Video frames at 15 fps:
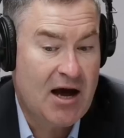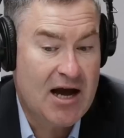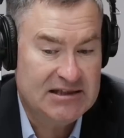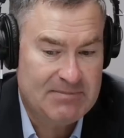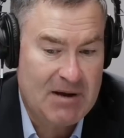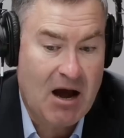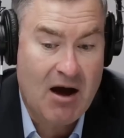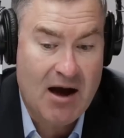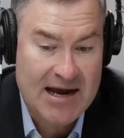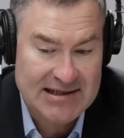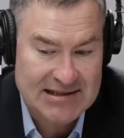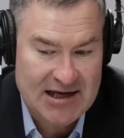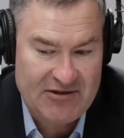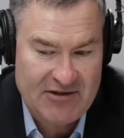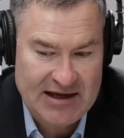lies
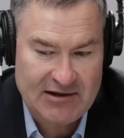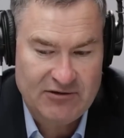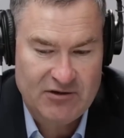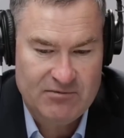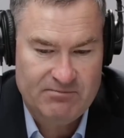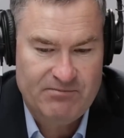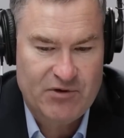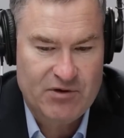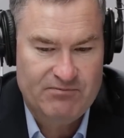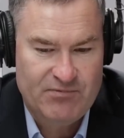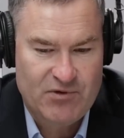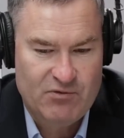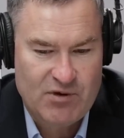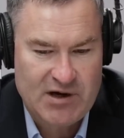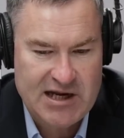behind, I think, the
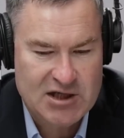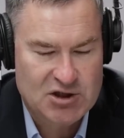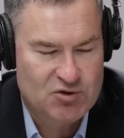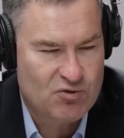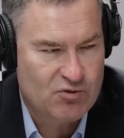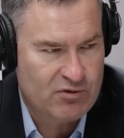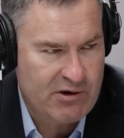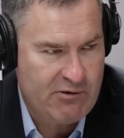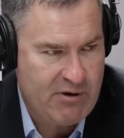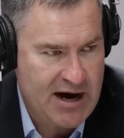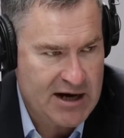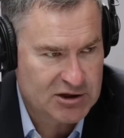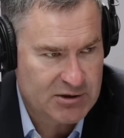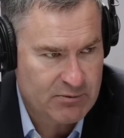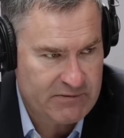really extraordinary
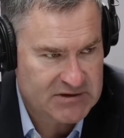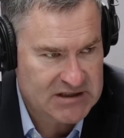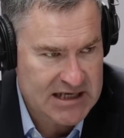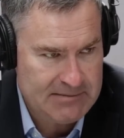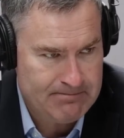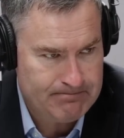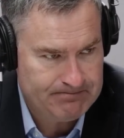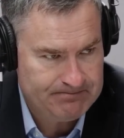reaction we've seen.